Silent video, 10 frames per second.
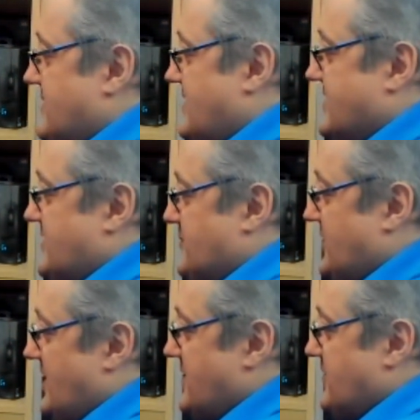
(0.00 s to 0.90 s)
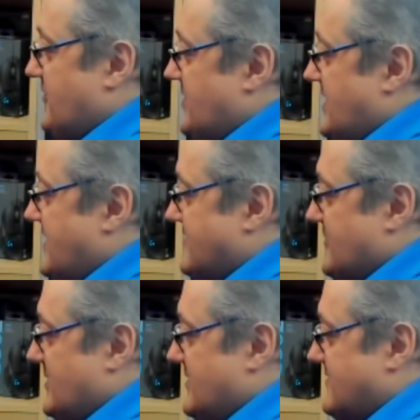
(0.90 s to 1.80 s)
I could have put those in there as
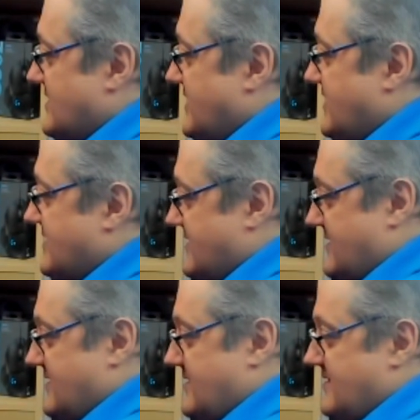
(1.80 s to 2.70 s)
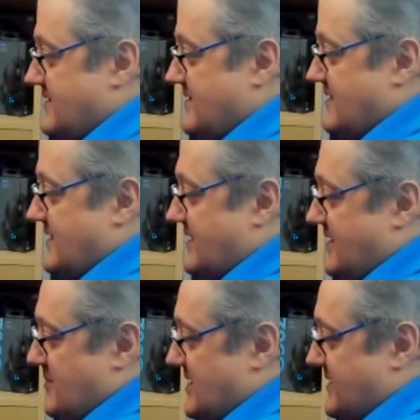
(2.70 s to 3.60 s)
well, really.
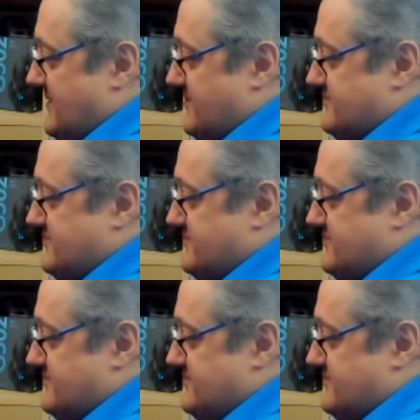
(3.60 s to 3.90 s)
Never mind.